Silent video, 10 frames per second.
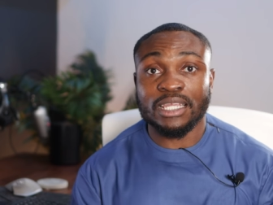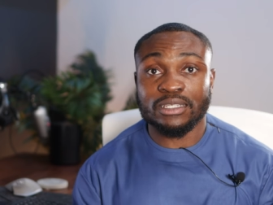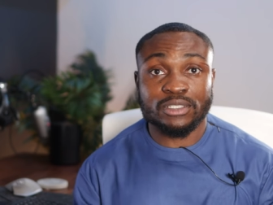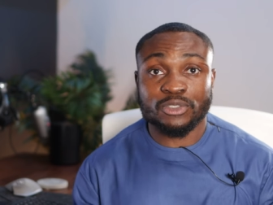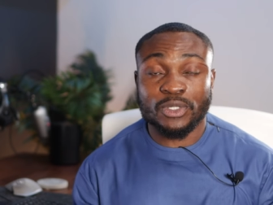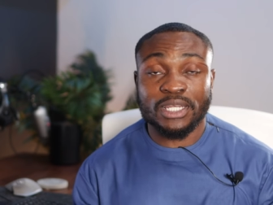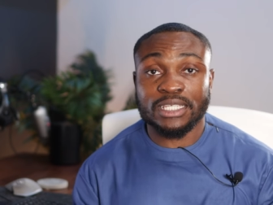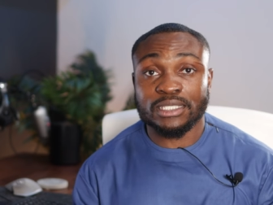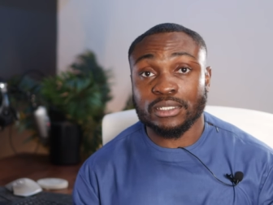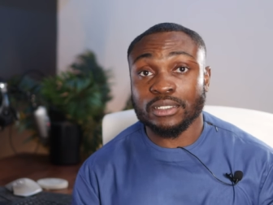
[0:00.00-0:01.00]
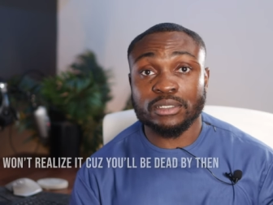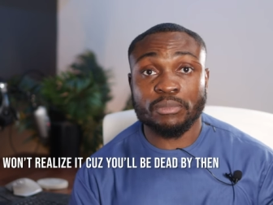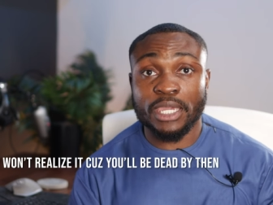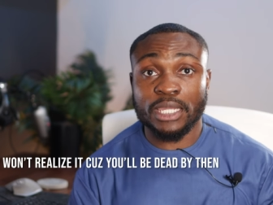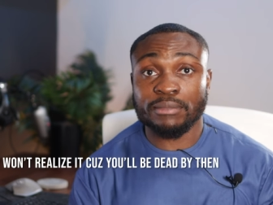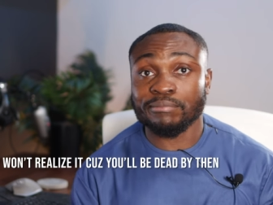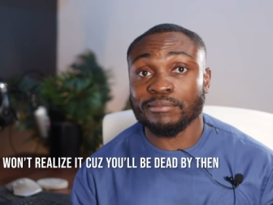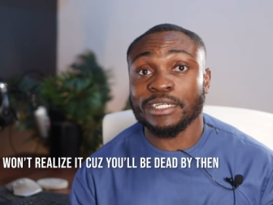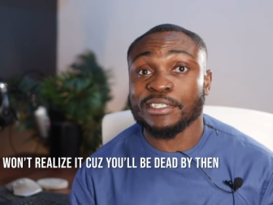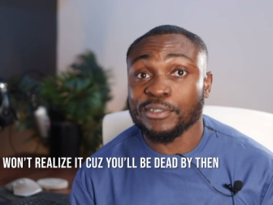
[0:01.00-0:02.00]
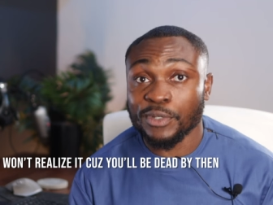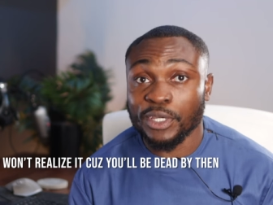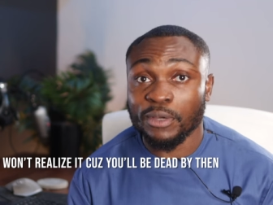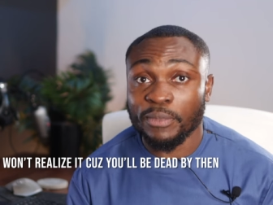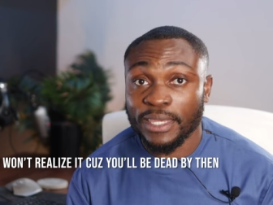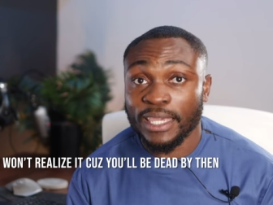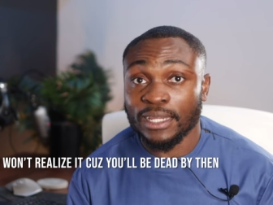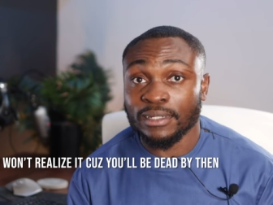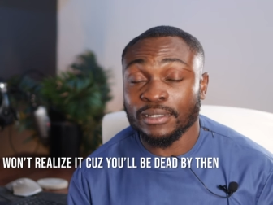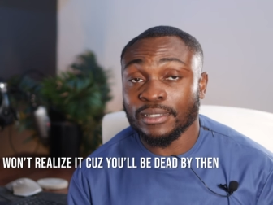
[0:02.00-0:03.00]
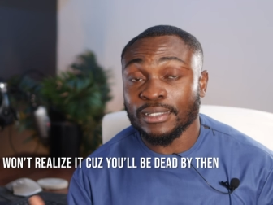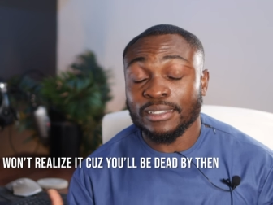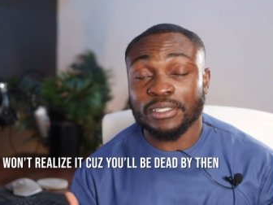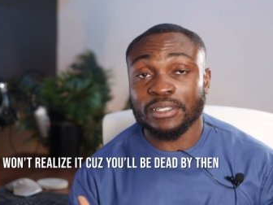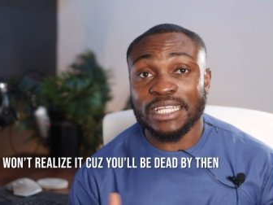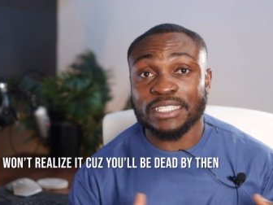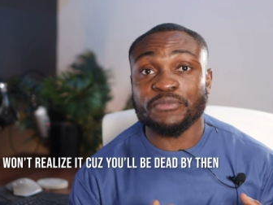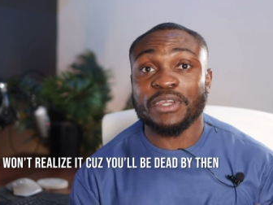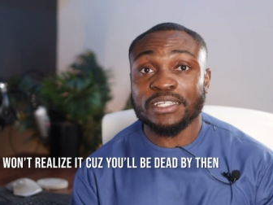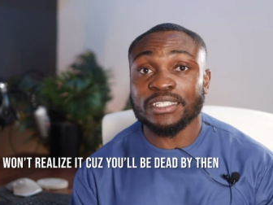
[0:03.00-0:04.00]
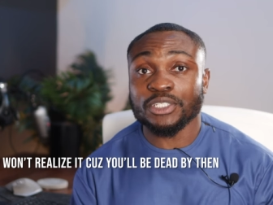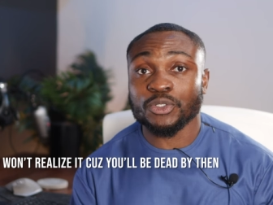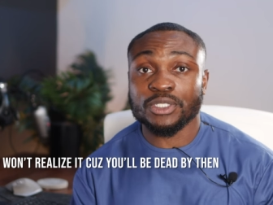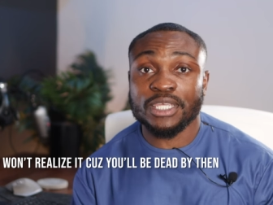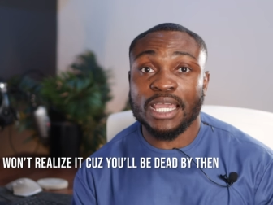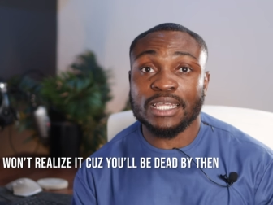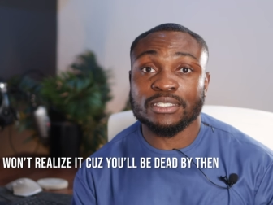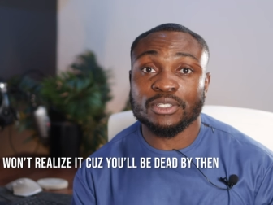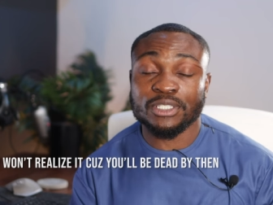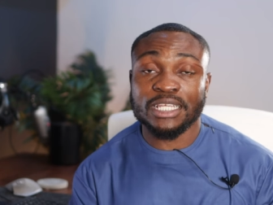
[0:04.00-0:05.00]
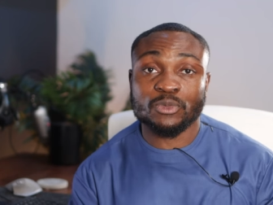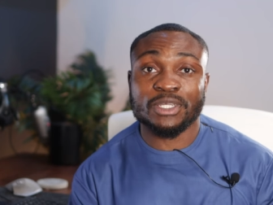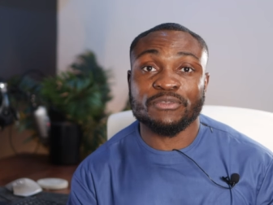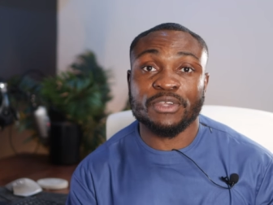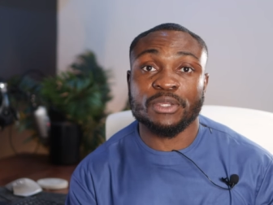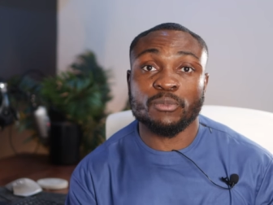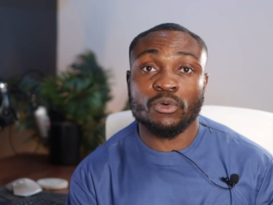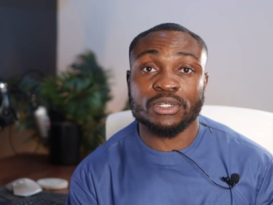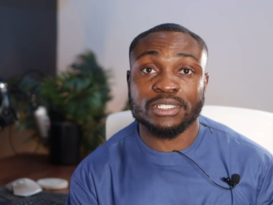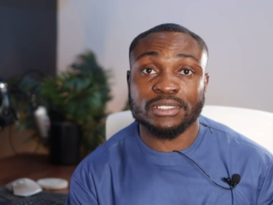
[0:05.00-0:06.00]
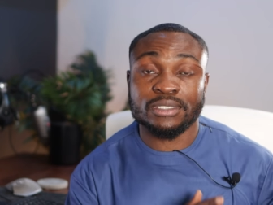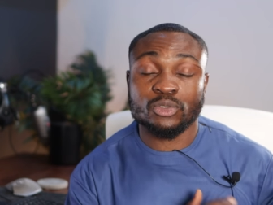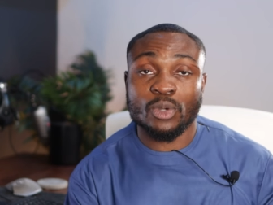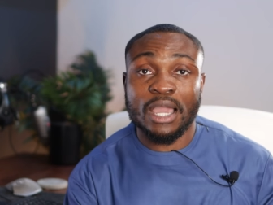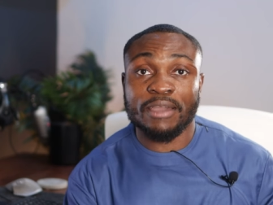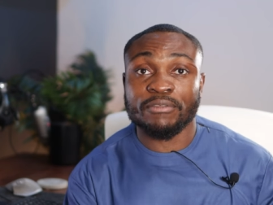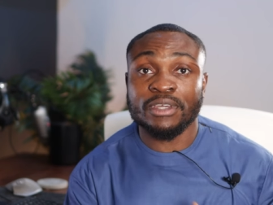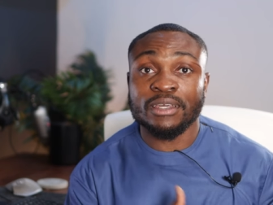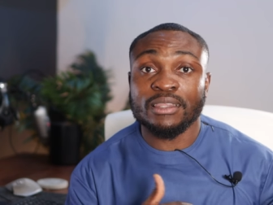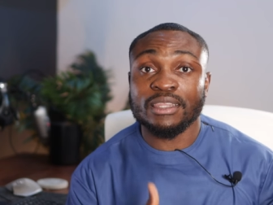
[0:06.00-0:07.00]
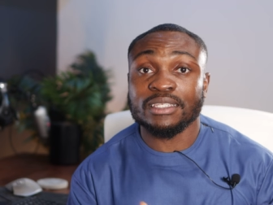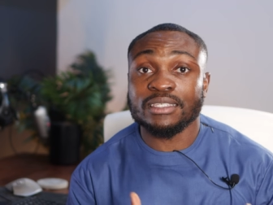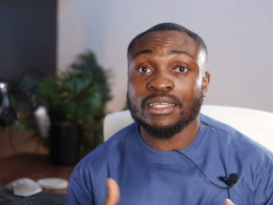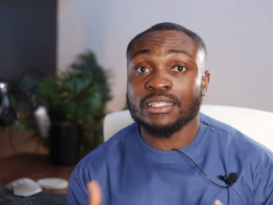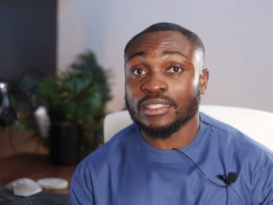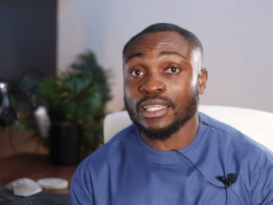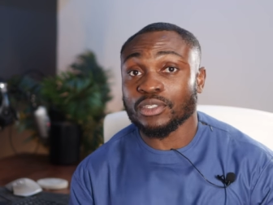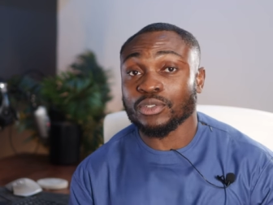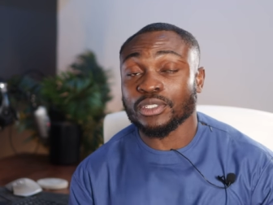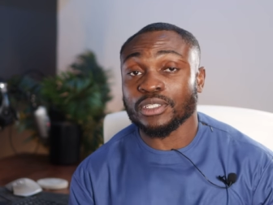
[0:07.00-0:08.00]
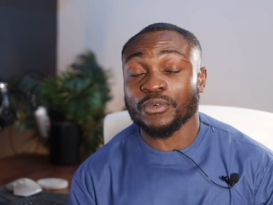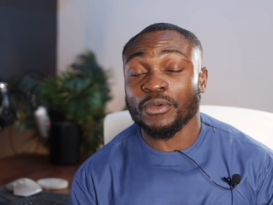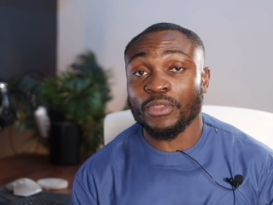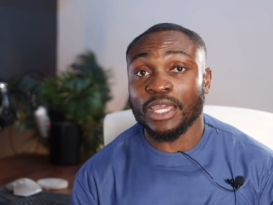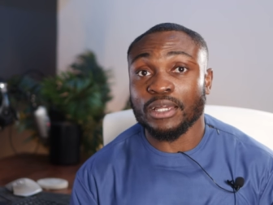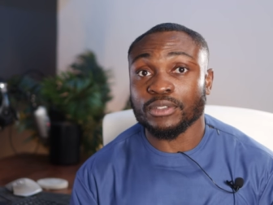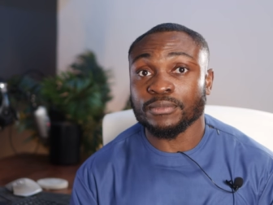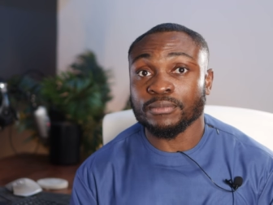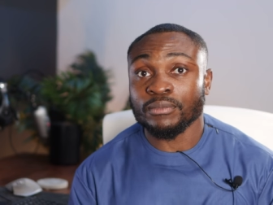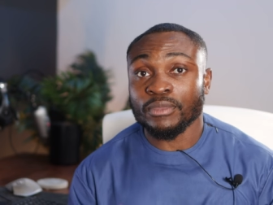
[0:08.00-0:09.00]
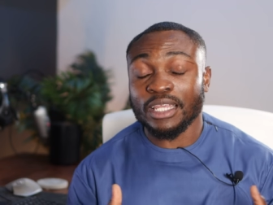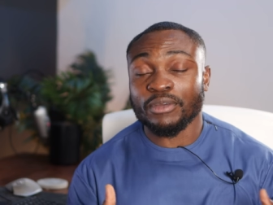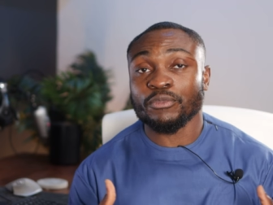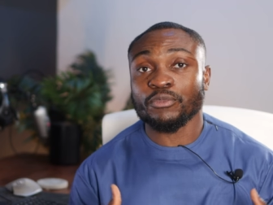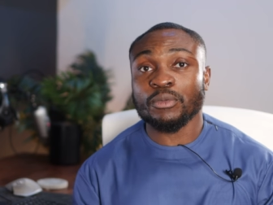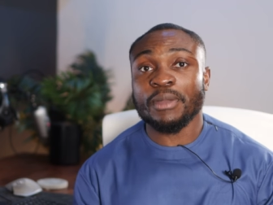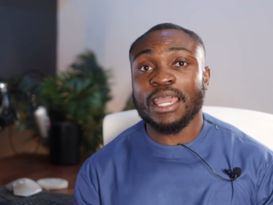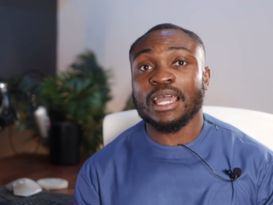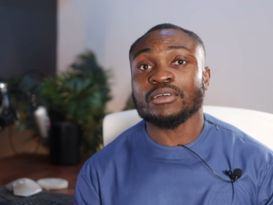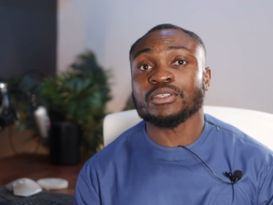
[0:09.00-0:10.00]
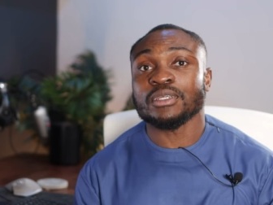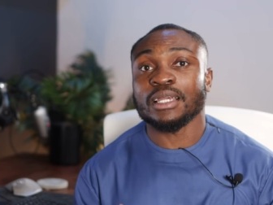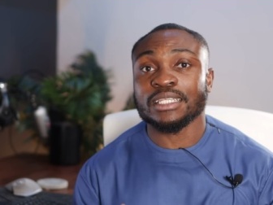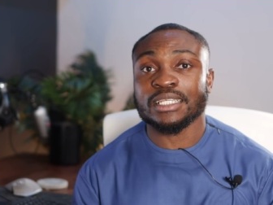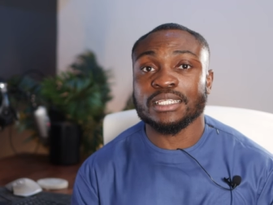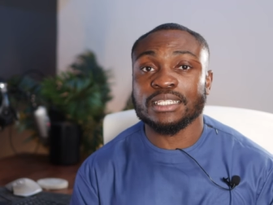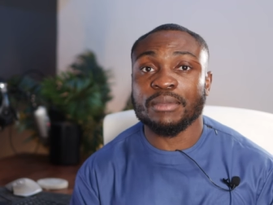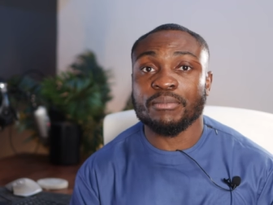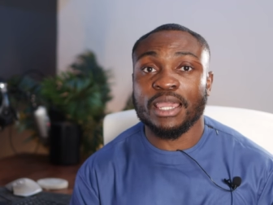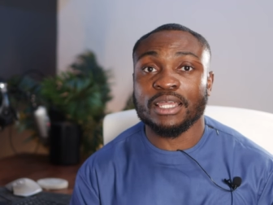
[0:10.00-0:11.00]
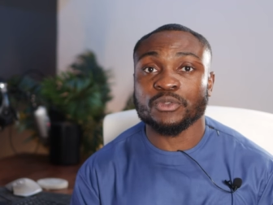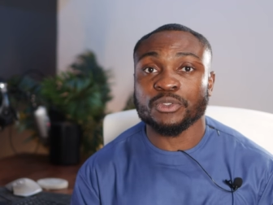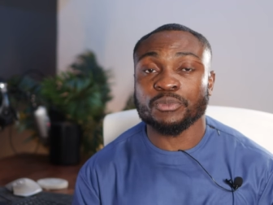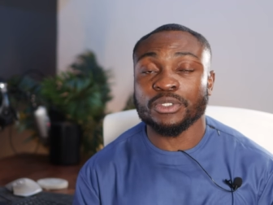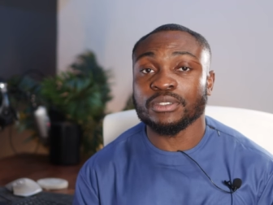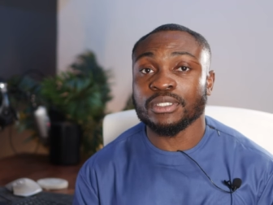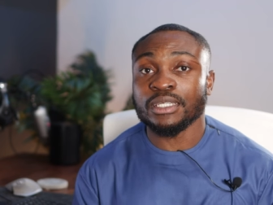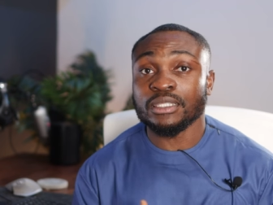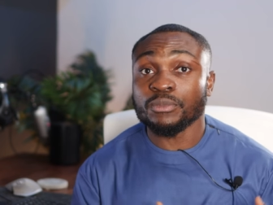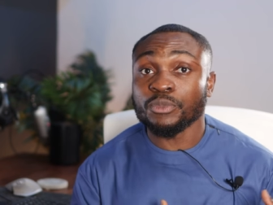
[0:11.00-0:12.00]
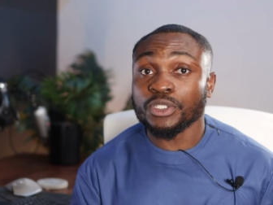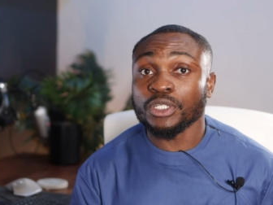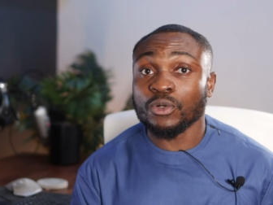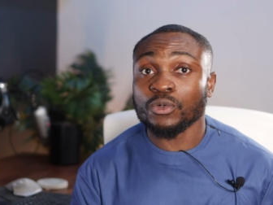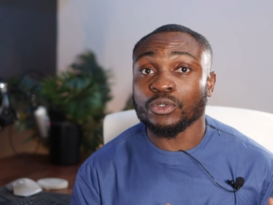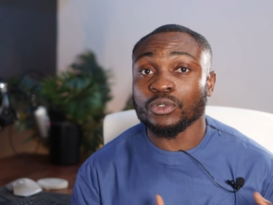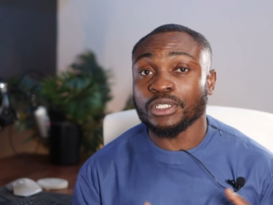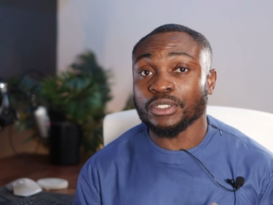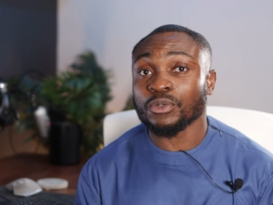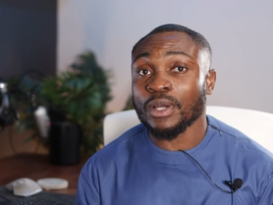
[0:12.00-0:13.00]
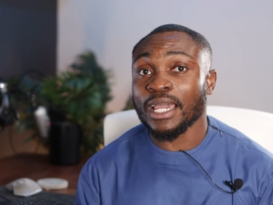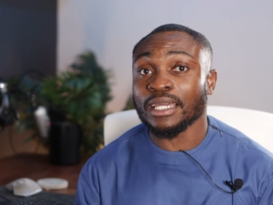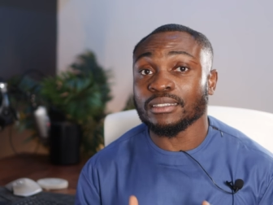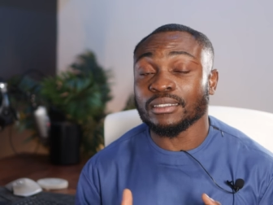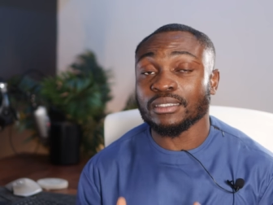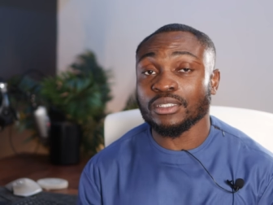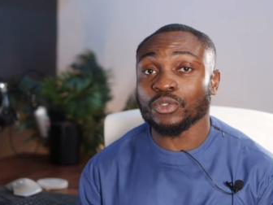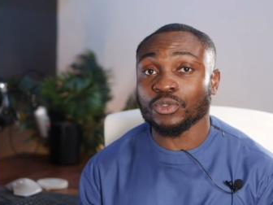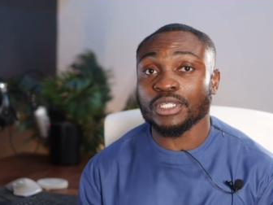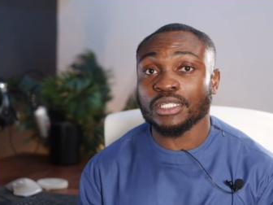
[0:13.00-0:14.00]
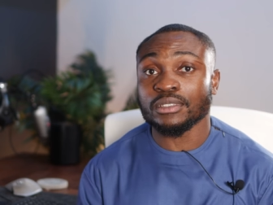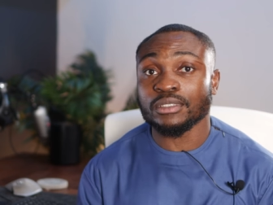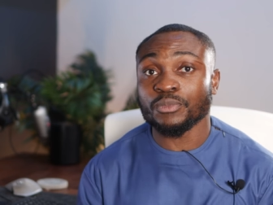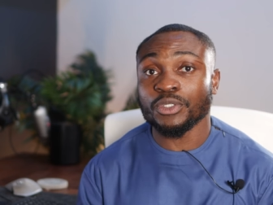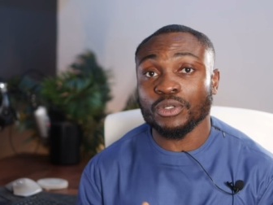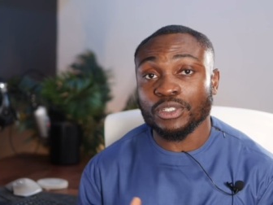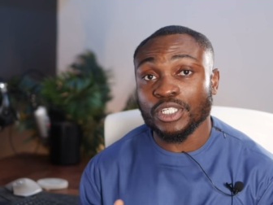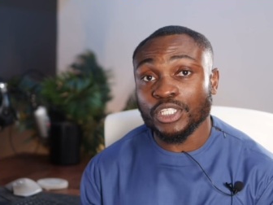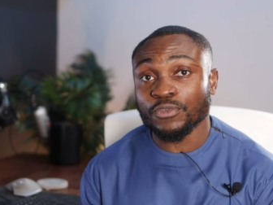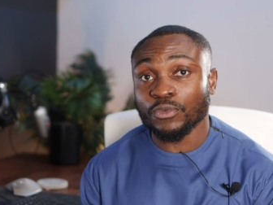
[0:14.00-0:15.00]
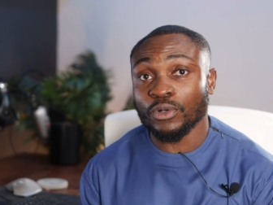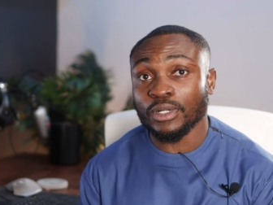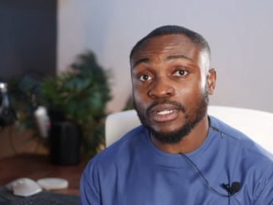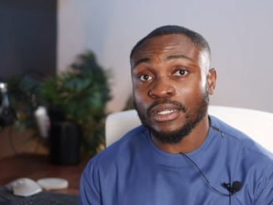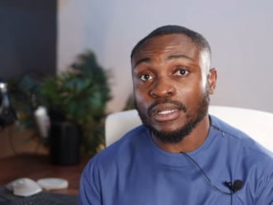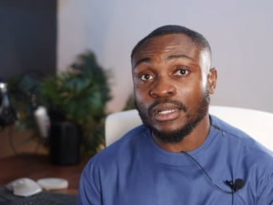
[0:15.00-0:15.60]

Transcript: And you just realize that you go to bed and you don't wake up again. So that's a very dangerous gas. So that's why it's very important to have these sensors around the house. Now, from my house, as at the time my house was built, the building code only required the CO2 sensor to be on each floor,